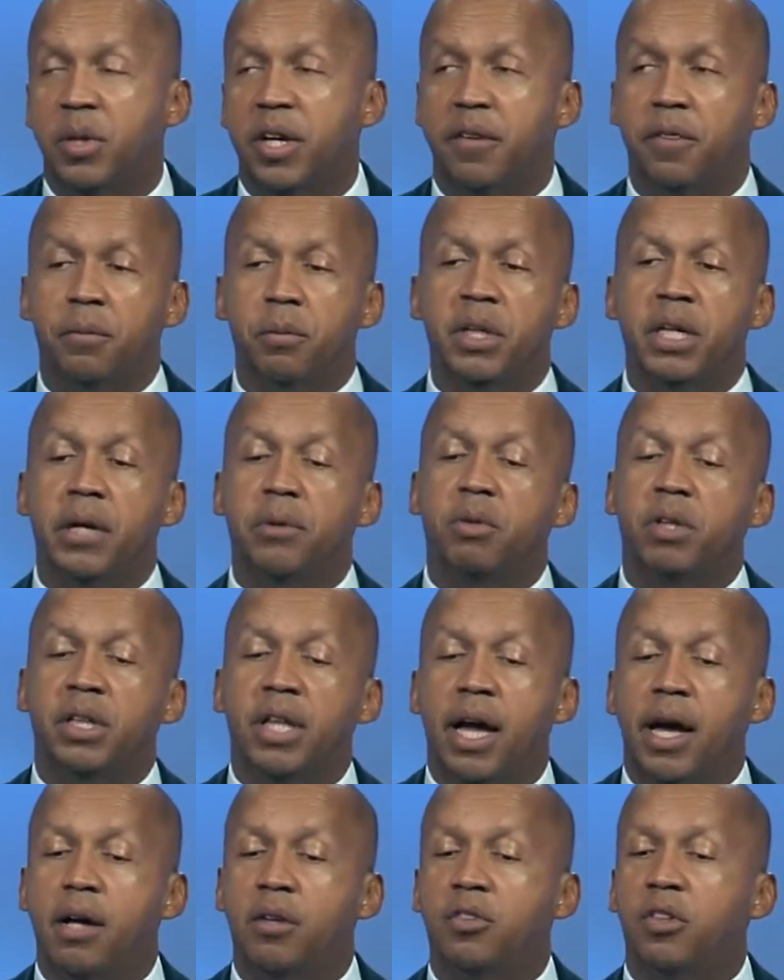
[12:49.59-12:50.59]
We had
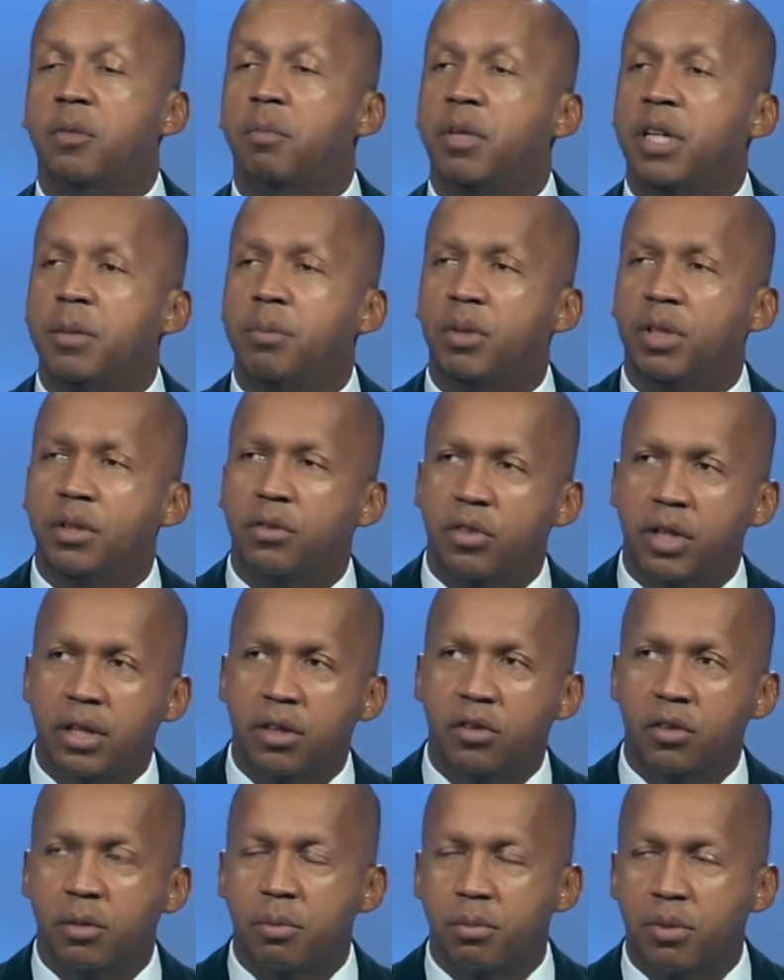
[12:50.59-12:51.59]
300,000 people in
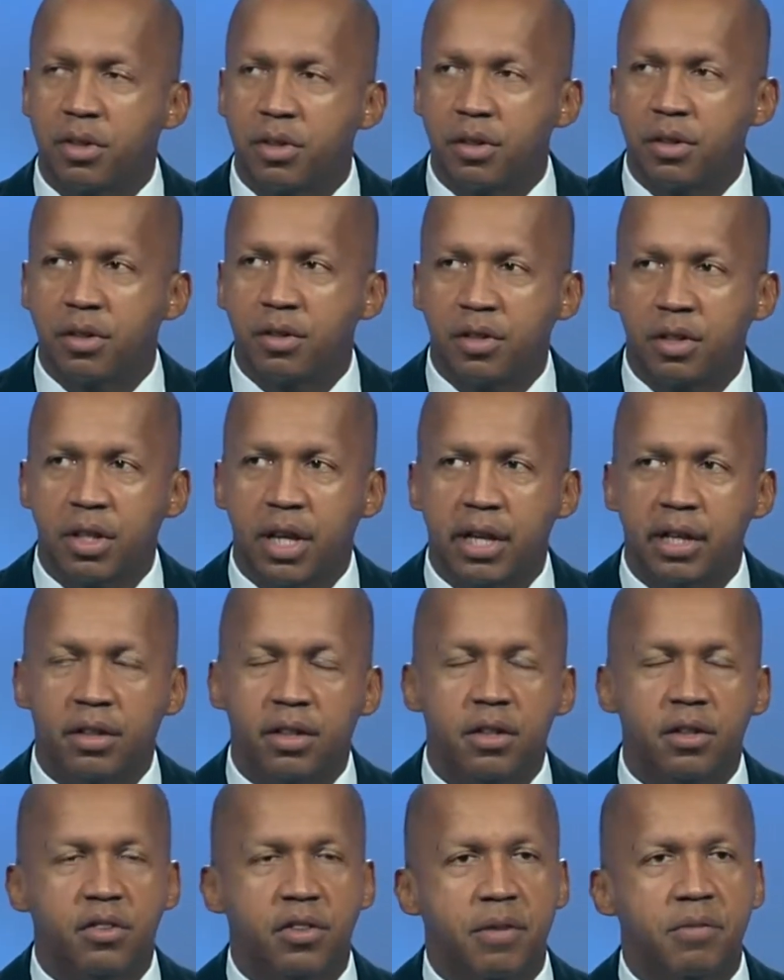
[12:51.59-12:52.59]
jails and prisons in
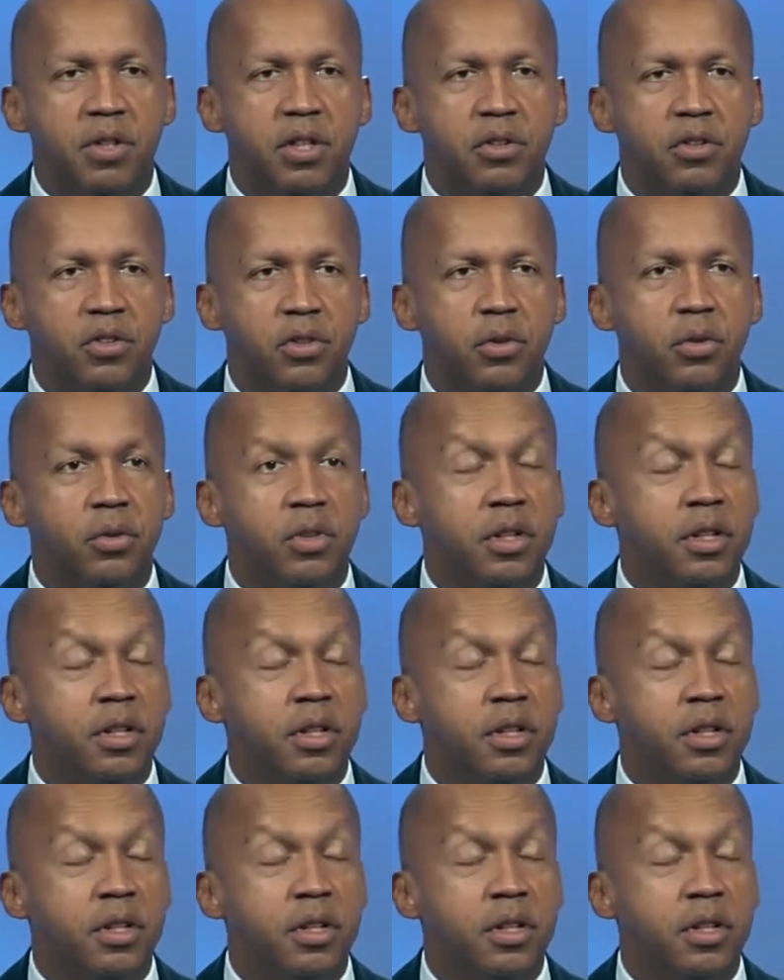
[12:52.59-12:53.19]
1972.